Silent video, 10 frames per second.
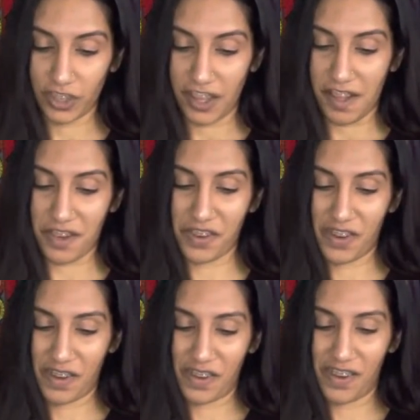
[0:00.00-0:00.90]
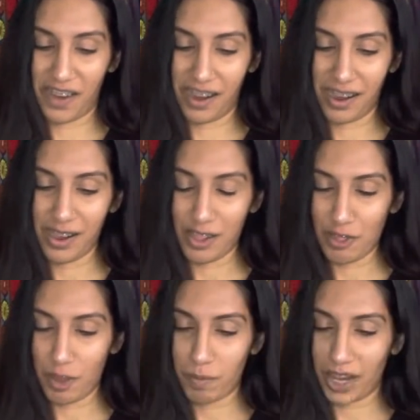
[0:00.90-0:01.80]

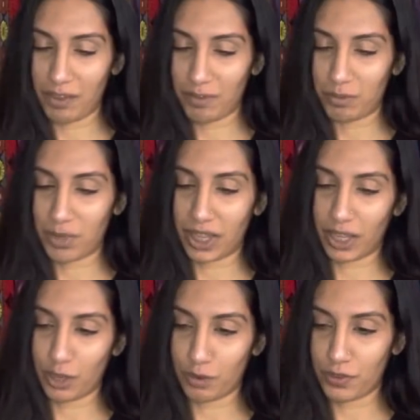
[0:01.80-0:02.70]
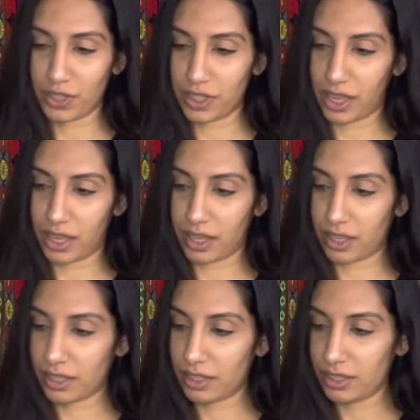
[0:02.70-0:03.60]
that might even be like your first date.
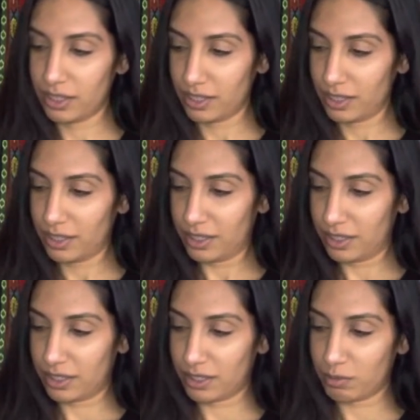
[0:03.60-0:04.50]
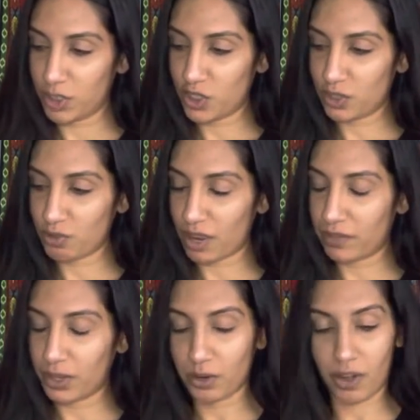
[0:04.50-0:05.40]
Let me just drive
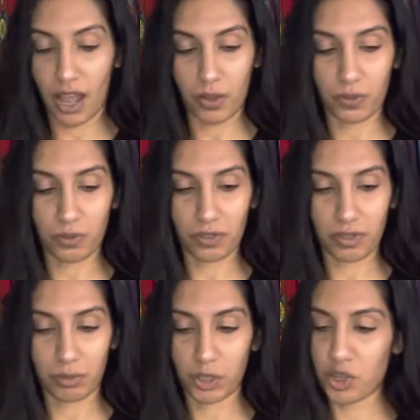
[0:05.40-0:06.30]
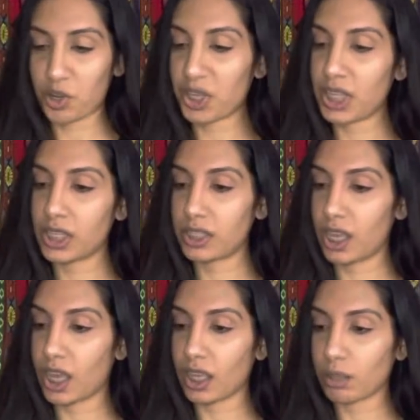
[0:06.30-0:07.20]
you around. Let me show you the
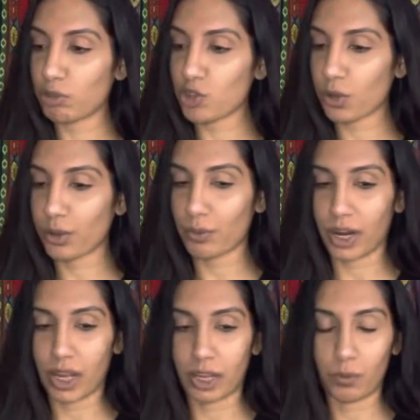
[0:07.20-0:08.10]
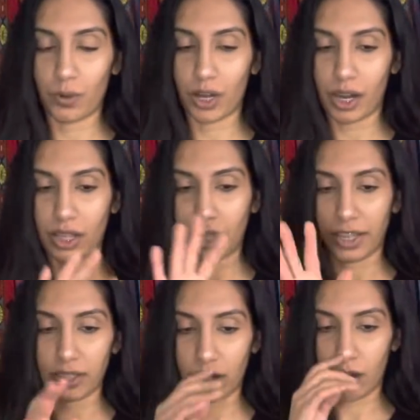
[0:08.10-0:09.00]
scene. Let me show you where I, where I
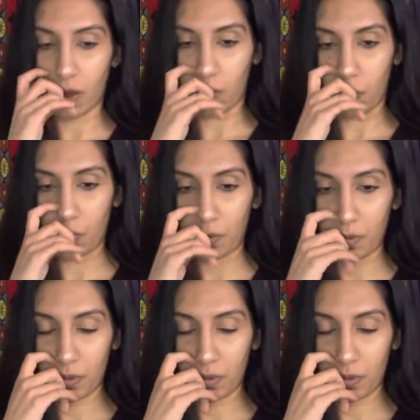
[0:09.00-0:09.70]
like to go.